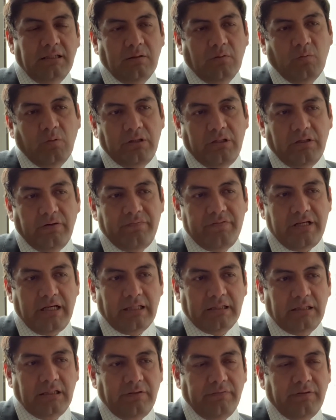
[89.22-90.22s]
with the
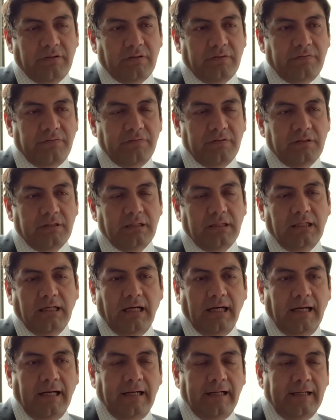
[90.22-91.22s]
objective of
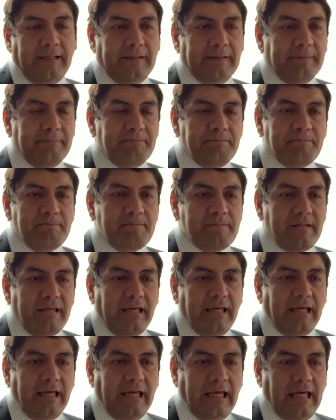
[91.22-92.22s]
uh,
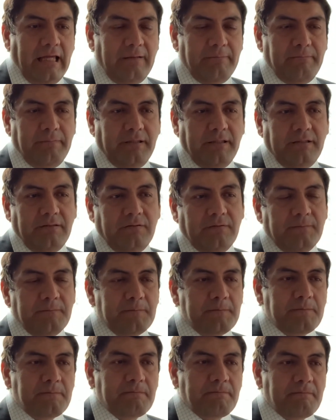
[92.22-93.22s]
helping
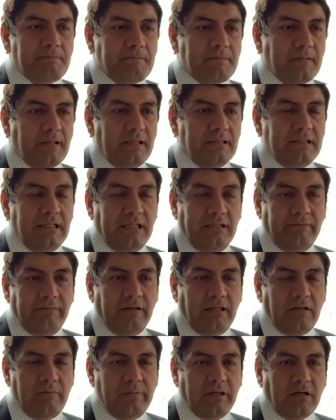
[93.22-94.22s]
the
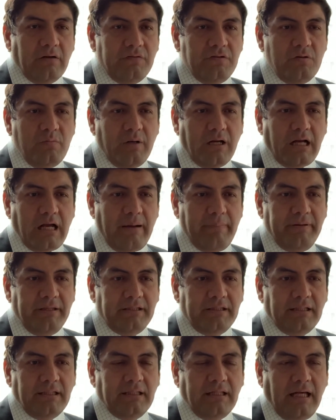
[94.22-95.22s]
development of human
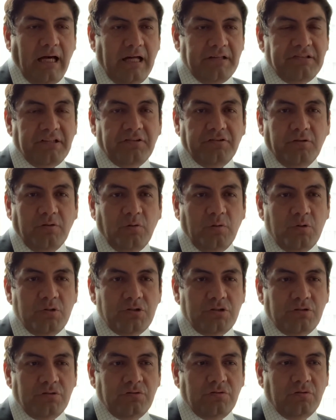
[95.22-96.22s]
capital as a
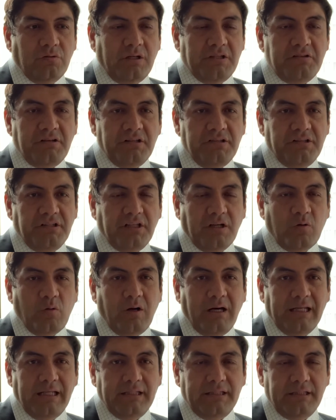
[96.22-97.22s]
solution to address
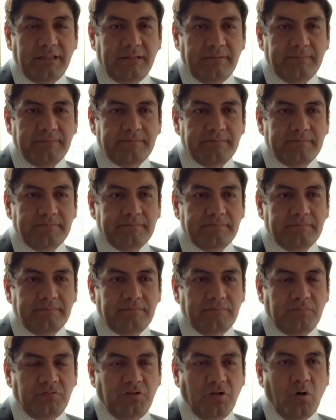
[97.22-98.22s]
inequality.
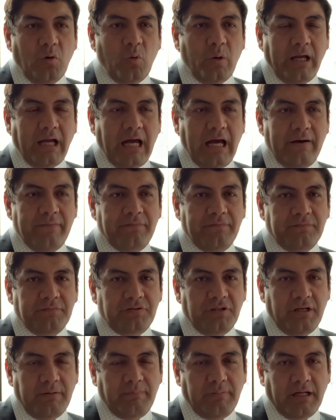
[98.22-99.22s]
So we have
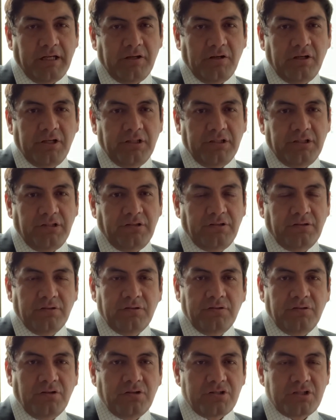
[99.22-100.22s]
three priorities on
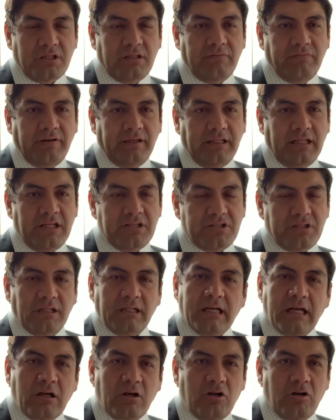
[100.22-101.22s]
social, financial,
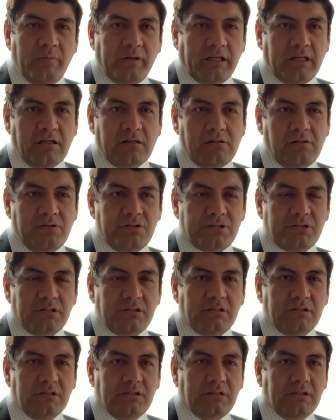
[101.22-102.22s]
and economic
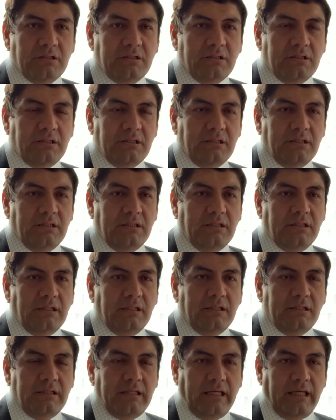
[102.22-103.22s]
inclusion.
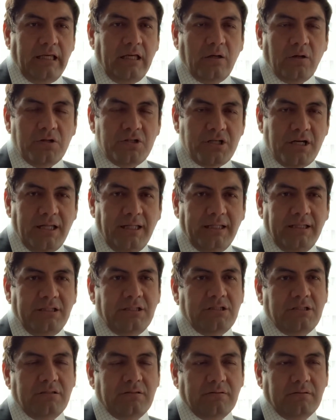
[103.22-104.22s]
The Eco
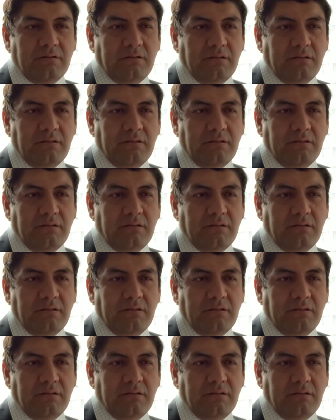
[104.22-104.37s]
Challenge